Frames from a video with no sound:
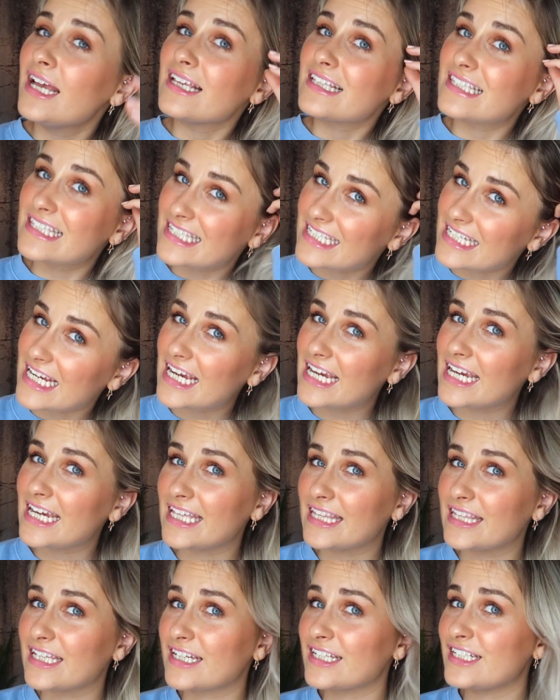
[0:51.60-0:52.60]
stay
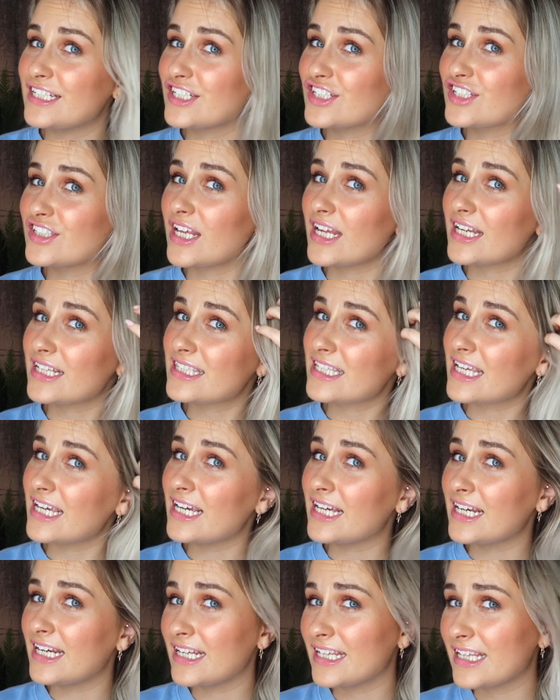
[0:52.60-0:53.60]
in the condition that it's
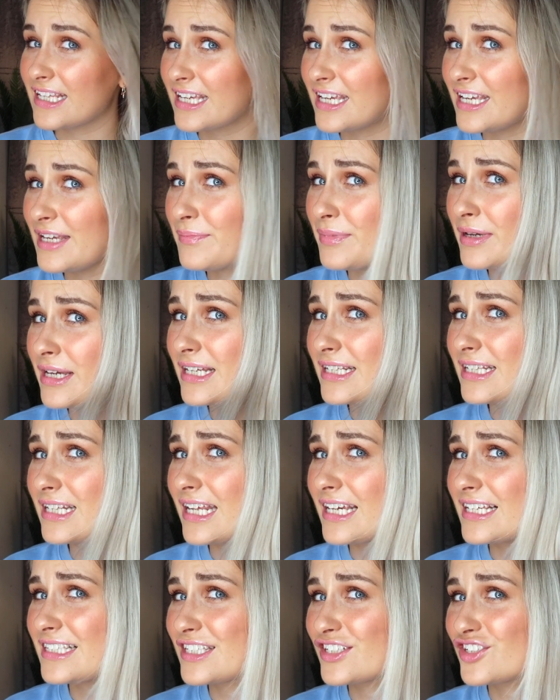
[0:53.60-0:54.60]
in, keeping it
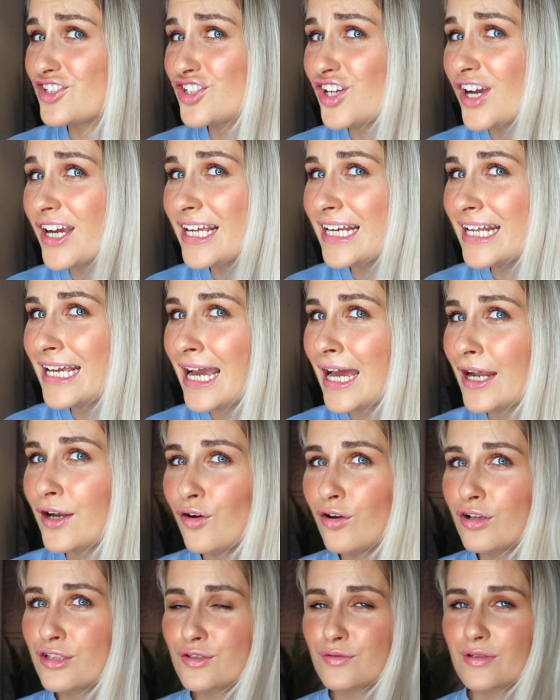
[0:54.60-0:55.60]
nice and shiny. And
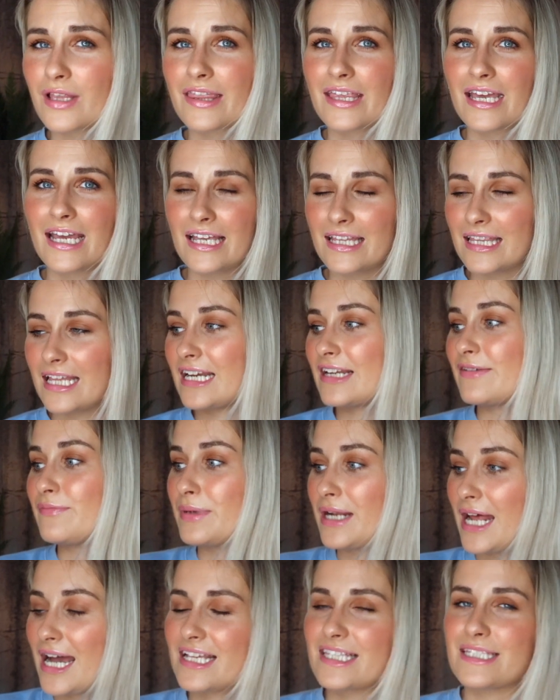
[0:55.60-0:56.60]
also the thing that I've
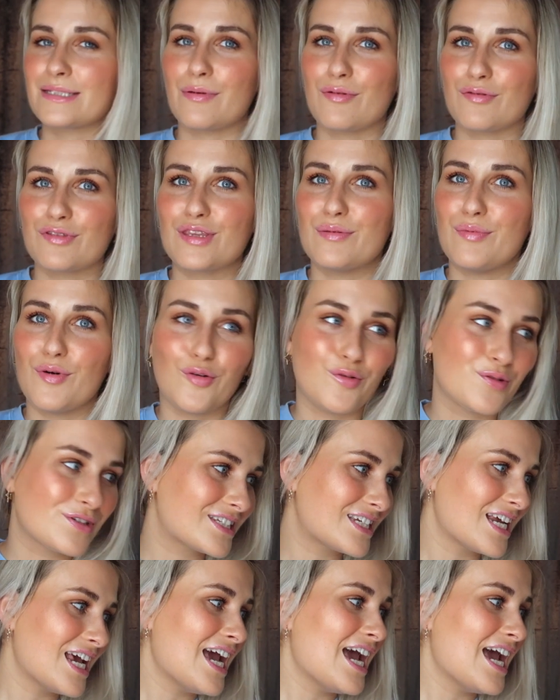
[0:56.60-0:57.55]
been asked about the most,